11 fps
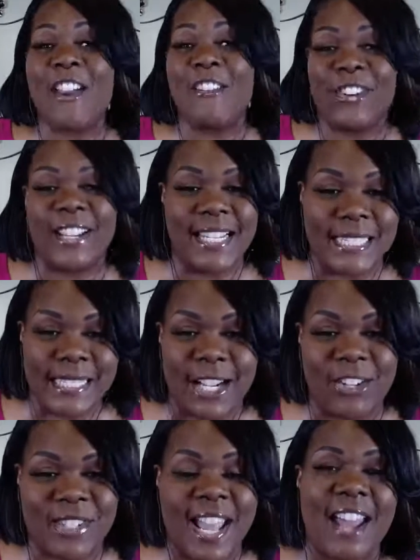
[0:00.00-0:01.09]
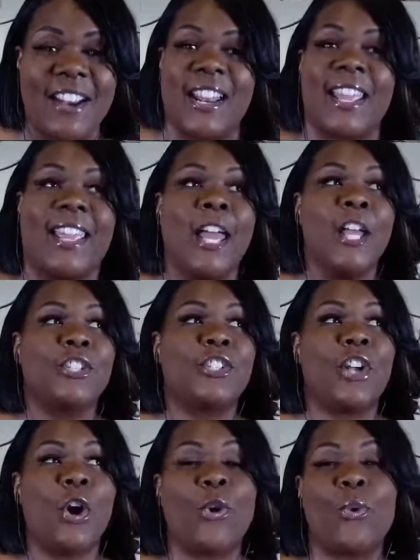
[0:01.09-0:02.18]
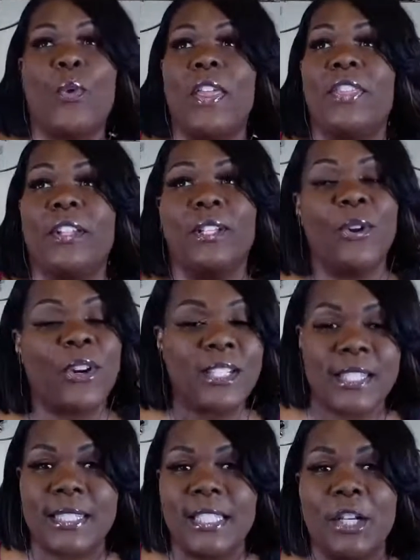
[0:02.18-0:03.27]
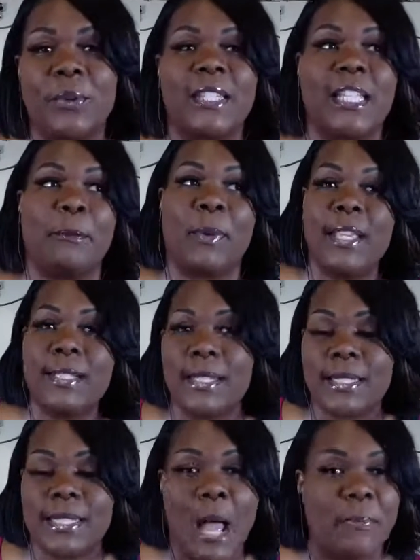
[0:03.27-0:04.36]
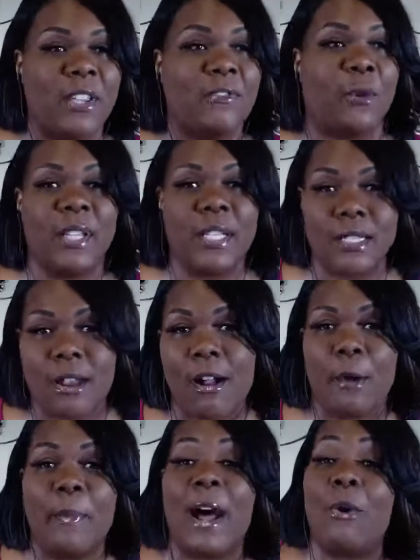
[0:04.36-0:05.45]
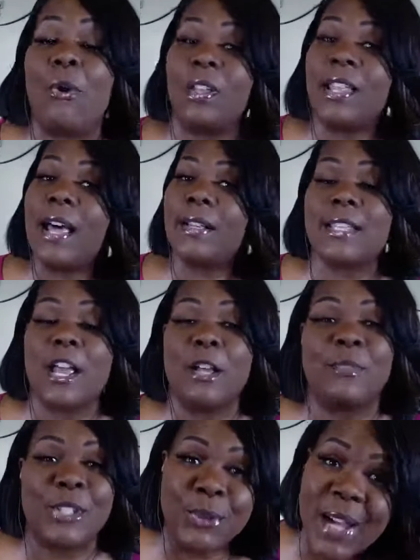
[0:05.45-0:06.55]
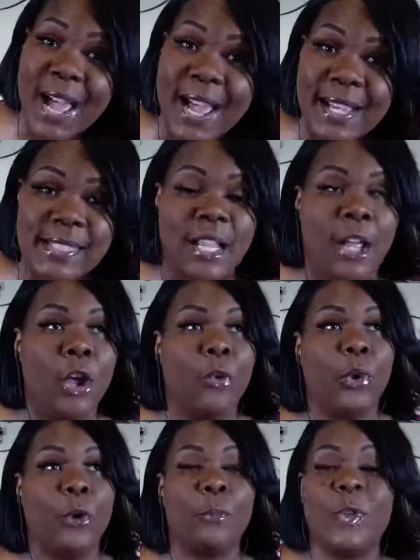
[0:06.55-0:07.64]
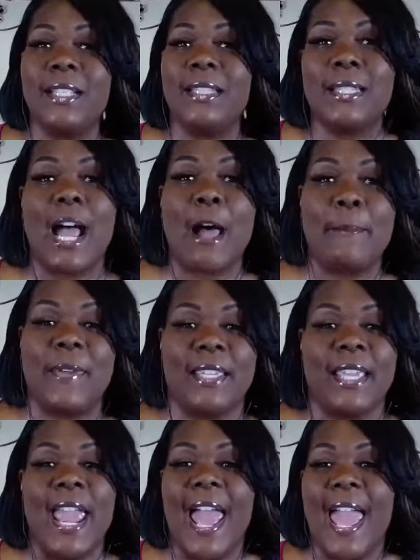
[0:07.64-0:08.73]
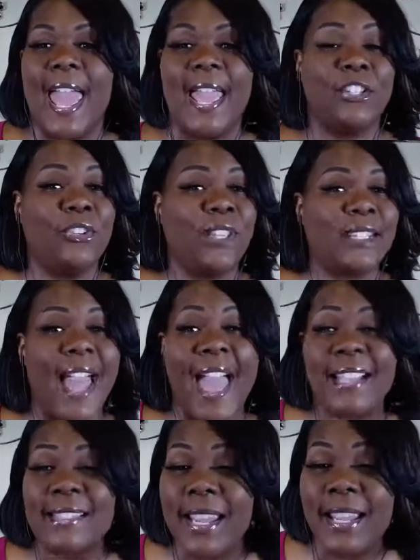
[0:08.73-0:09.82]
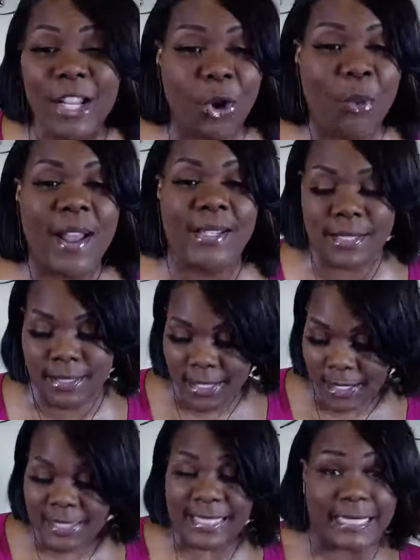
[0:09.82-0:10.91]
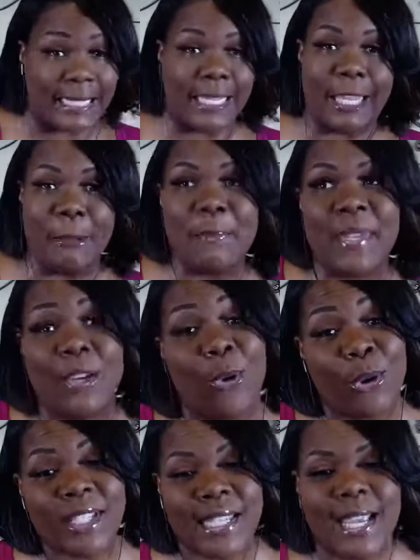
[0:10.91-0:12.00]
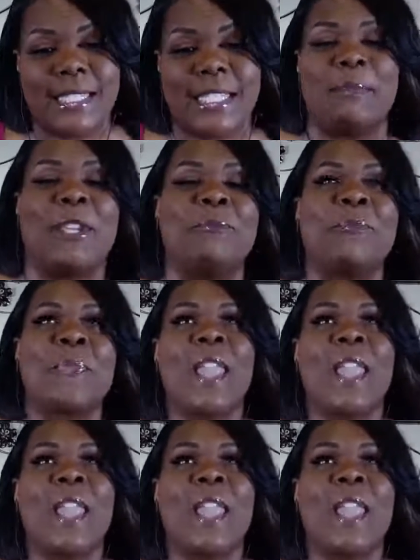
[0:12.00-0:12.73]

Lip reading: every single Saturday. So the Lord just literally picks a topic for me to talk about, or a lot of times you guys will pick the topic and you get to ask any questions, DM me or text me.